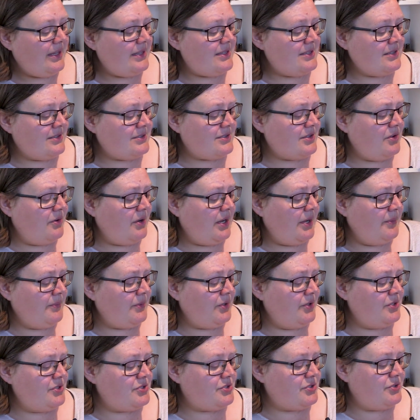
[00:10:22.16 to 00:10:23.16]
So I'm
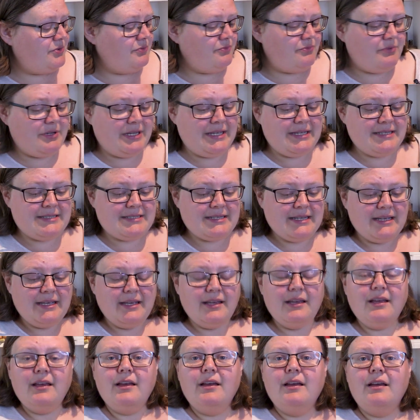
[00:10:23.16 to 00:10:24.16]
going to read
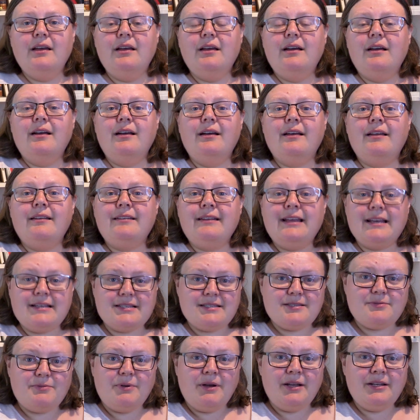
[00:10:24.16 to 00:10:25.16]

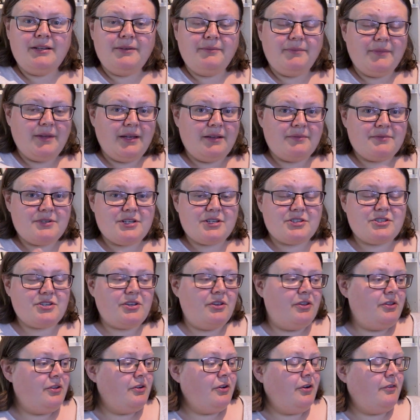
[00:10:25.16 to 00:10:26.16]
next one. I'm just
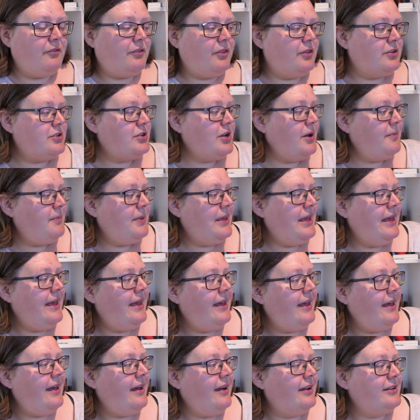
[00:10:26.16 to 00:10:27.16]
going off the top
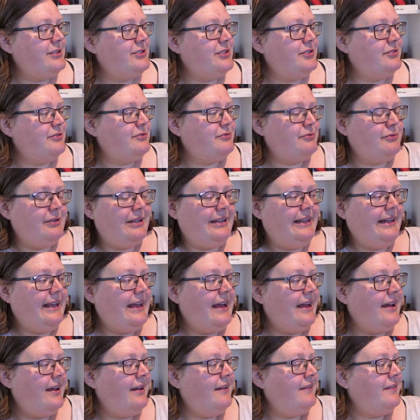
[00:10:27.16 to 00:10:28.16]
here. I don't really
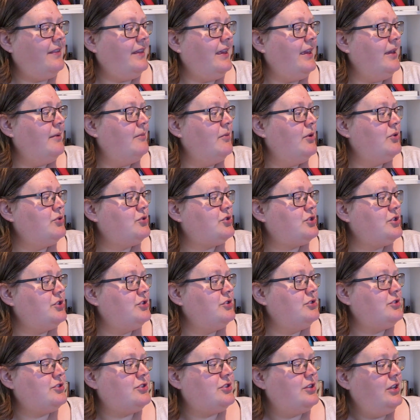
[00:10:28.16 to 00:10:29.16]
have the
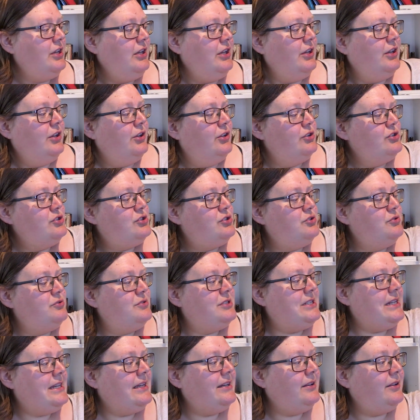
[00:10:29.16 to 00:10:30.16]
emotions to
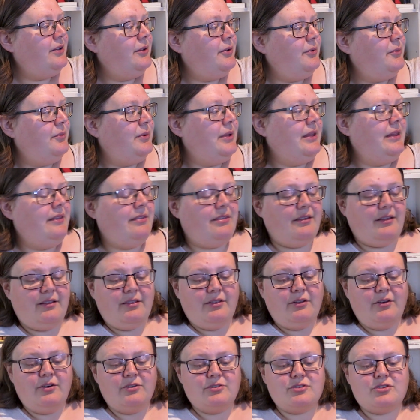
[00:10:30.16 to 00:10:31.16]
deal with a
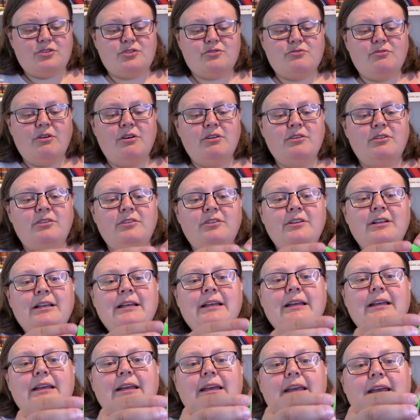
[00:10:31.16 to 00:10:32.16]
long struggle.
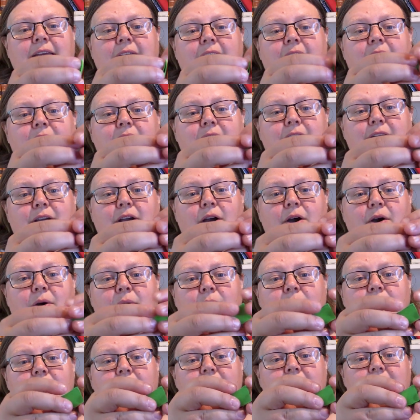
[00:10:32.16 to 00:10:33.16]
Here you go.